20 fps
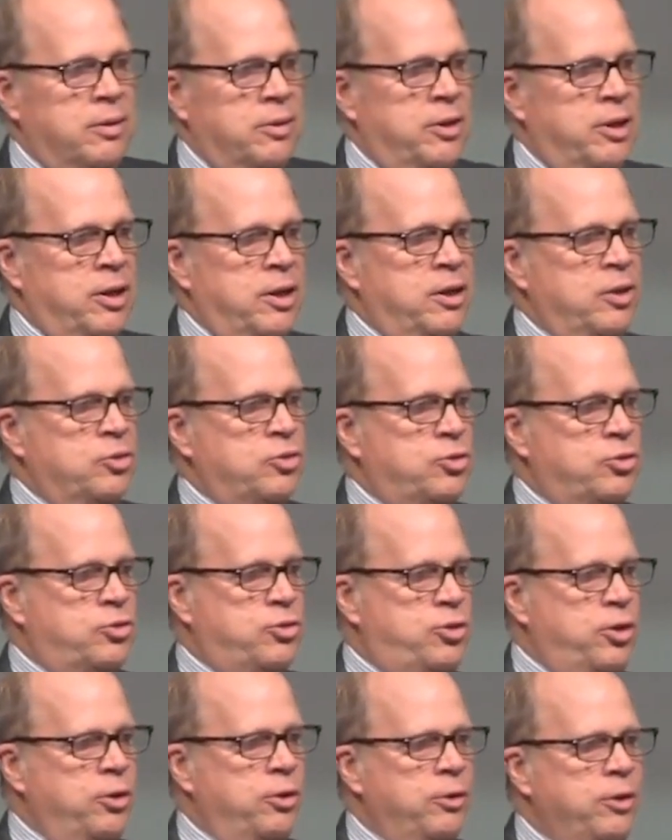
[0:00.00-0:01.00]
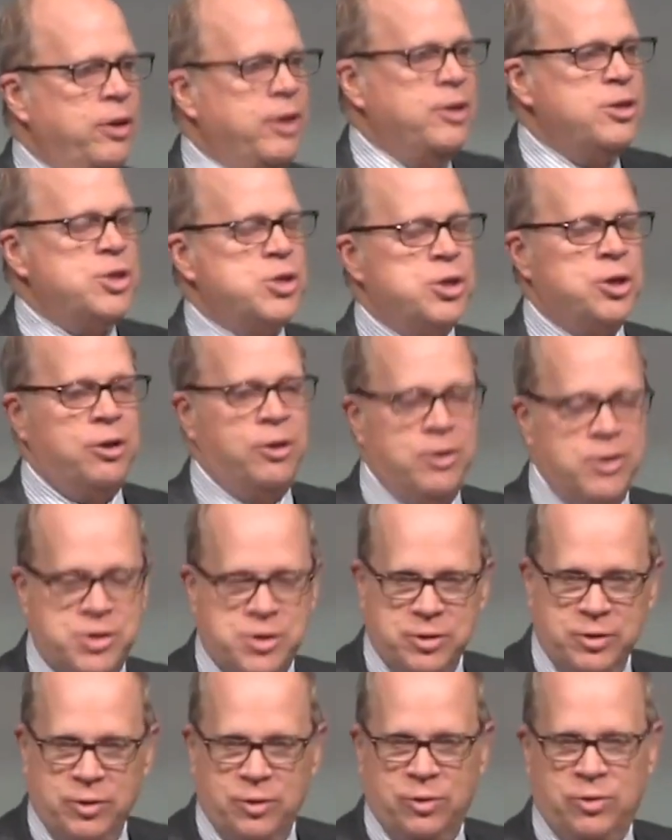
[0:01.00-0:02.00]
the Syrian
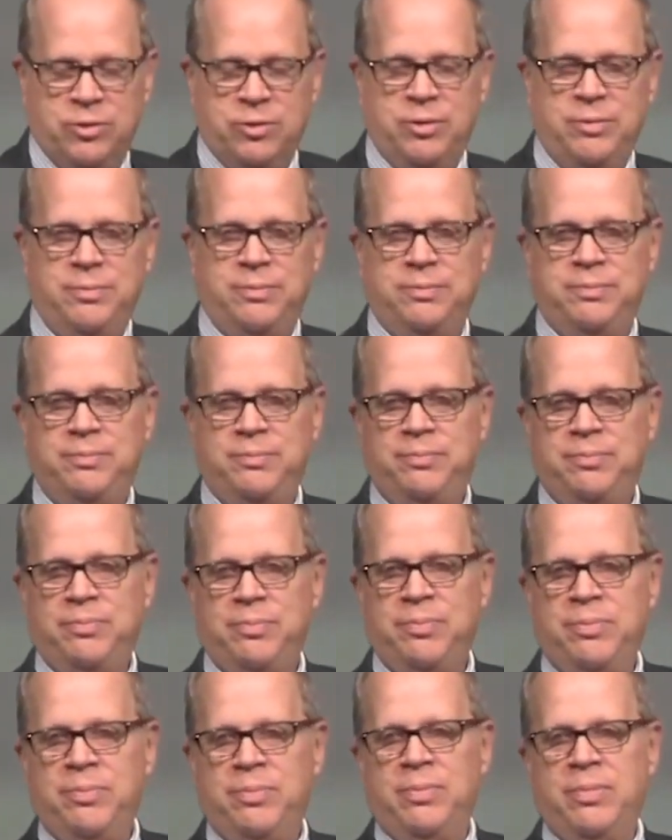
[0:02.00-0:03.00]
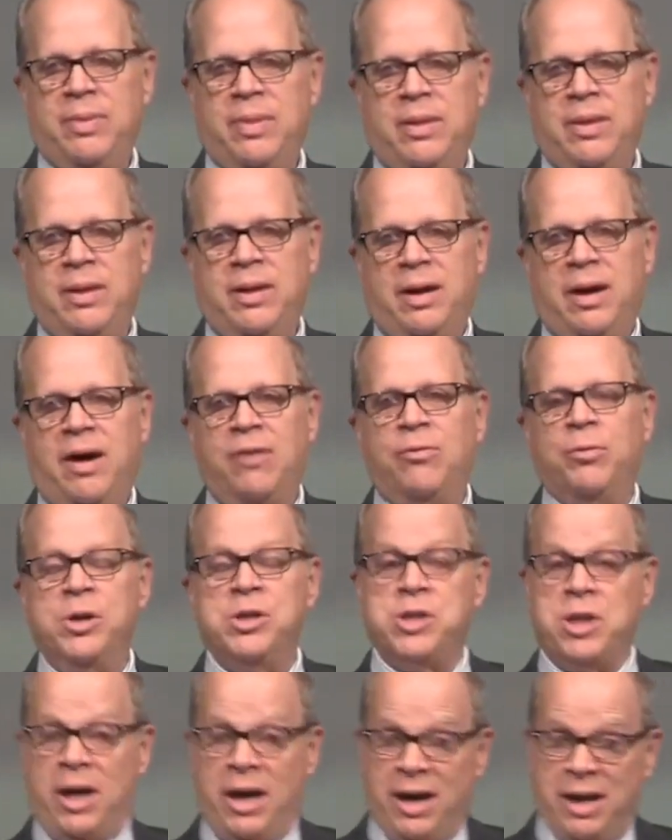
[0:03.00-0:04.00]
churches, of
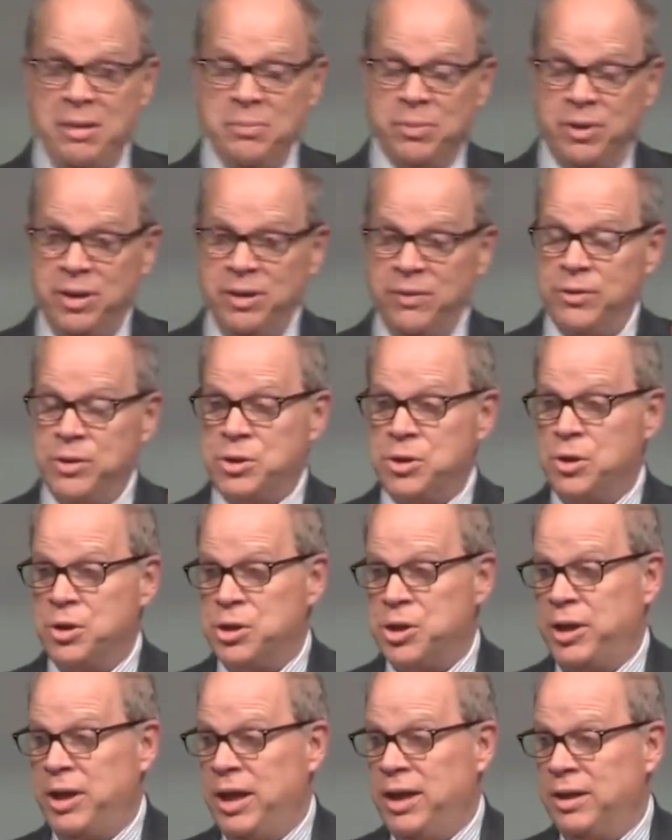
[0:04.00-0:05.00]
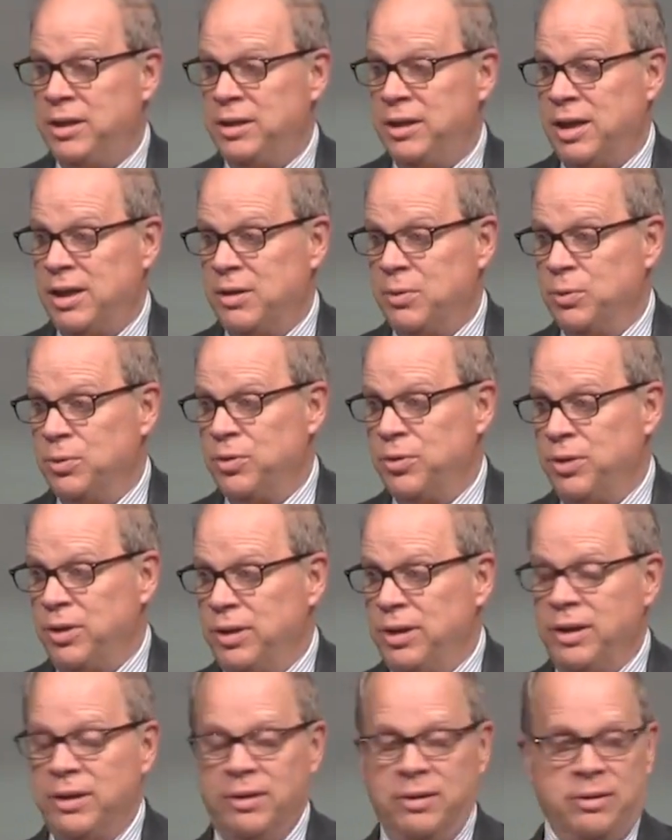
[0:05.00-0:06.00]
which I believe the church at Antioch was the
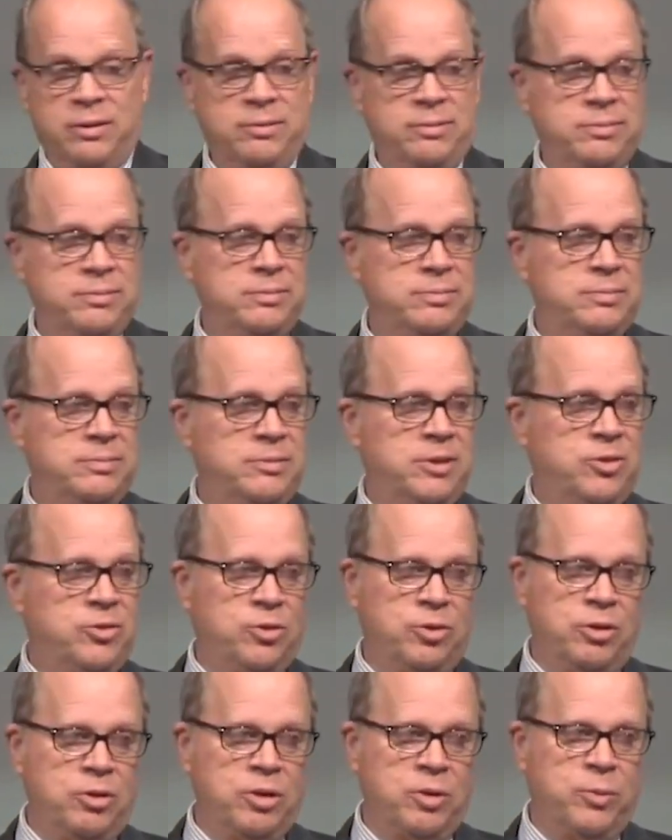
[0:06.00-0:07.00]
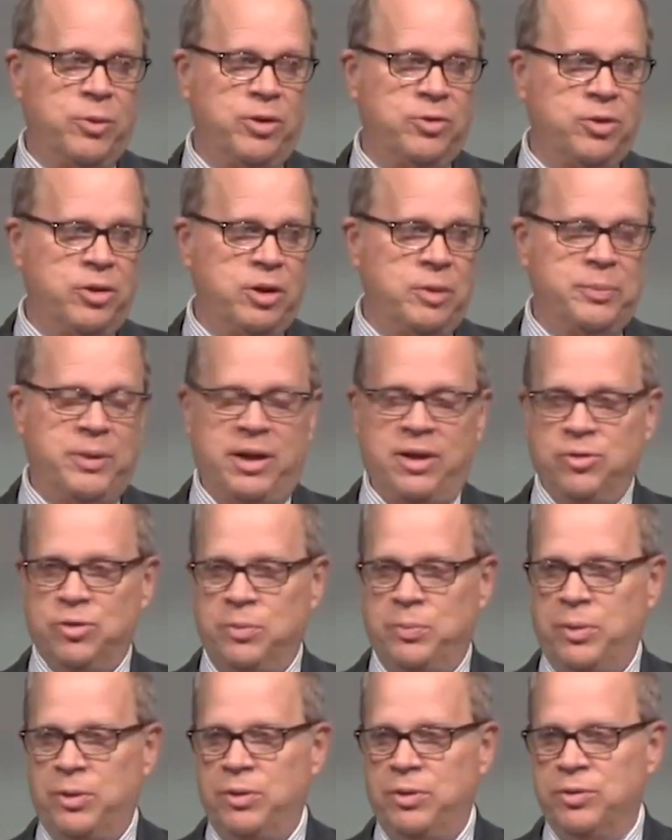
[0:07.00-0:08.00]
leader, it certainly was in the
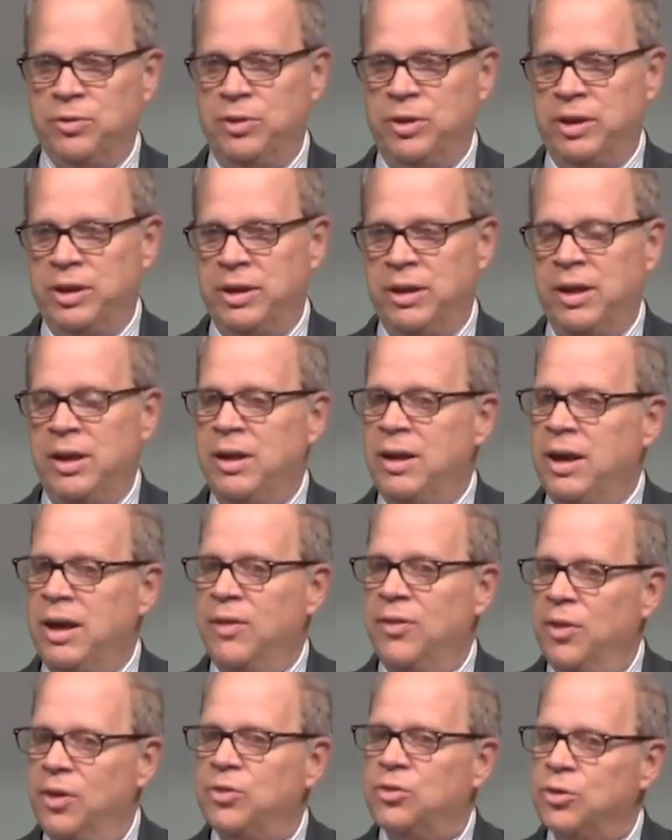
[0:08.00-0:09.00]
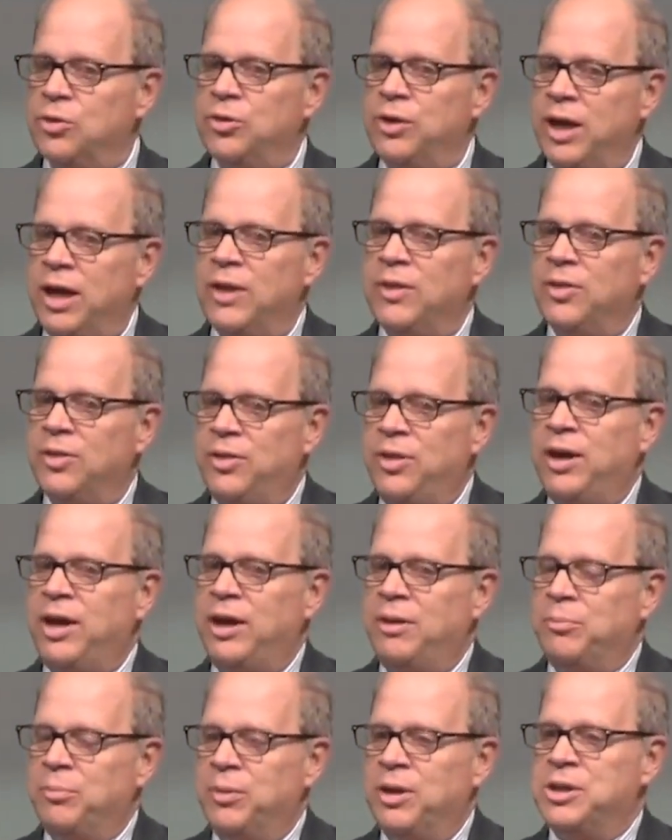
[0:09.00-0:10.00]
Apostle Paul's day, and this is not
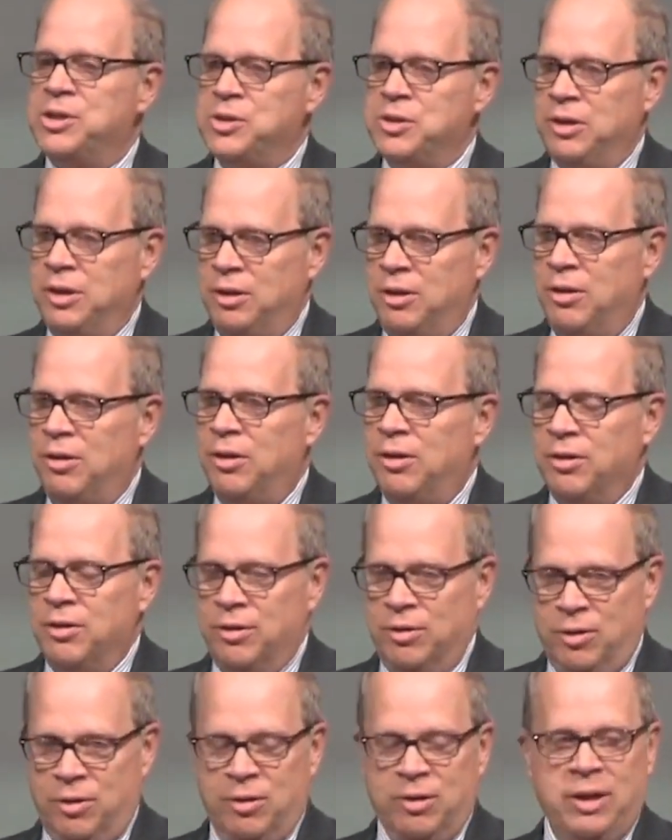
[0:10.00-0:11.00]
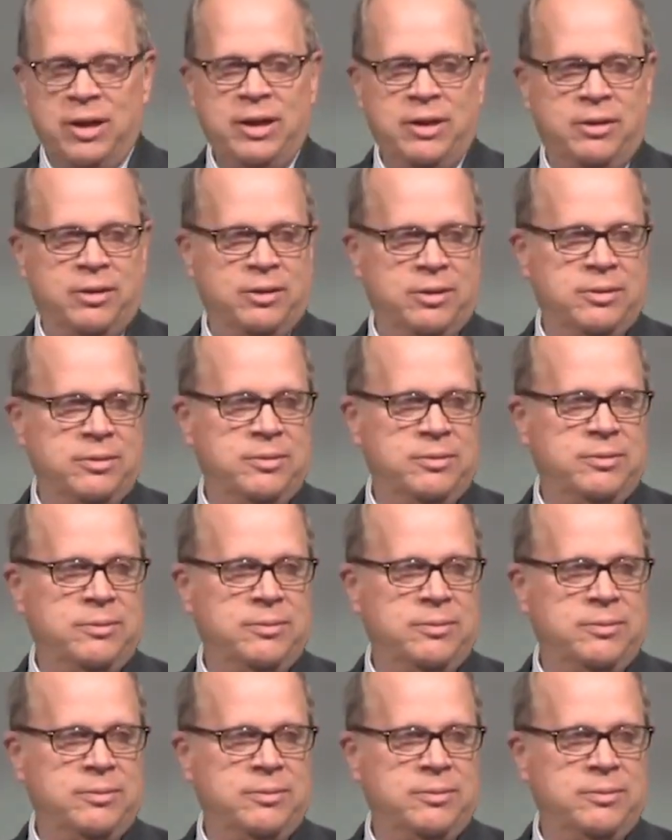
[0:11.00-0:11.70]
that much longer or later.